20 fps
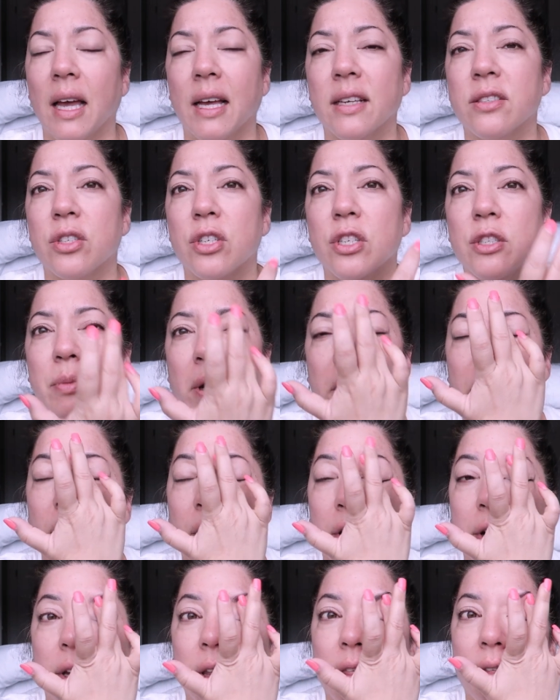excuse my
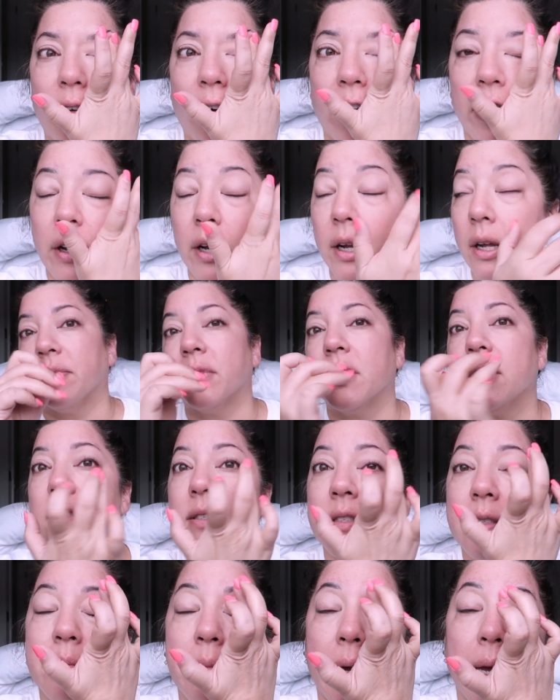croaky throat.
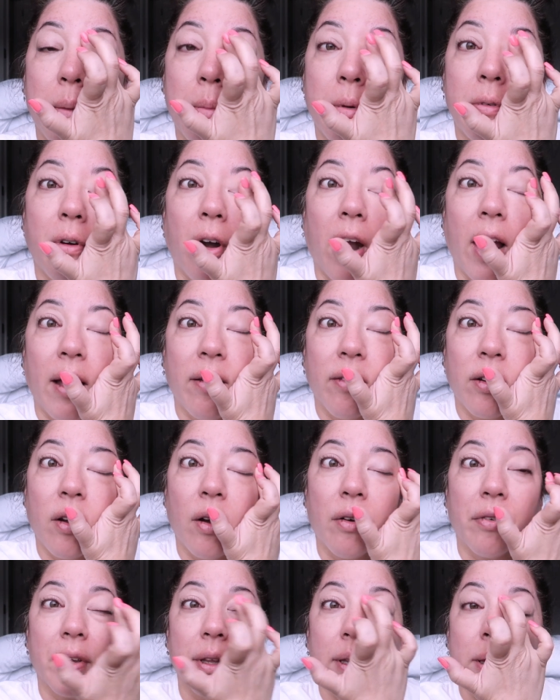This is me before I have a
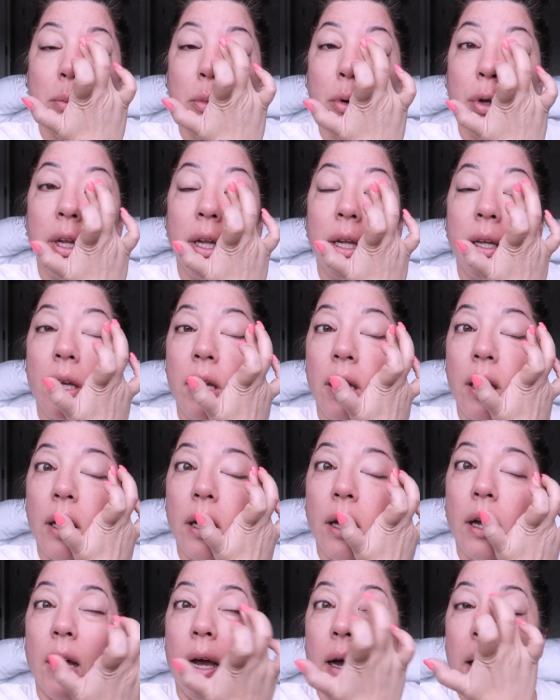coffee in the morning.
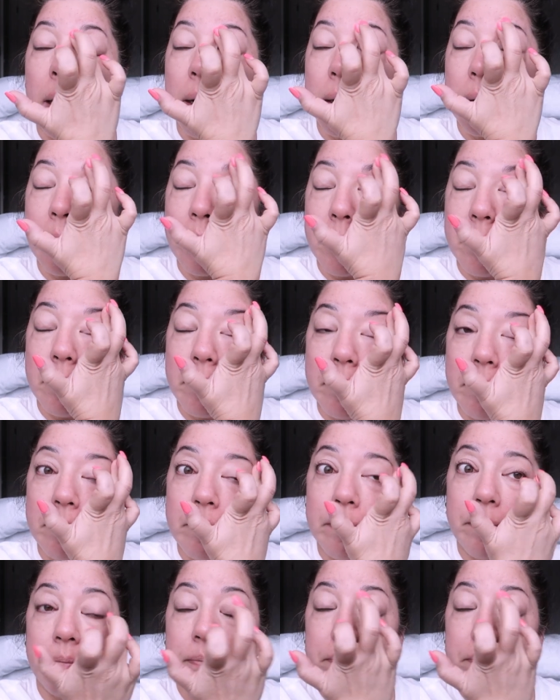Um,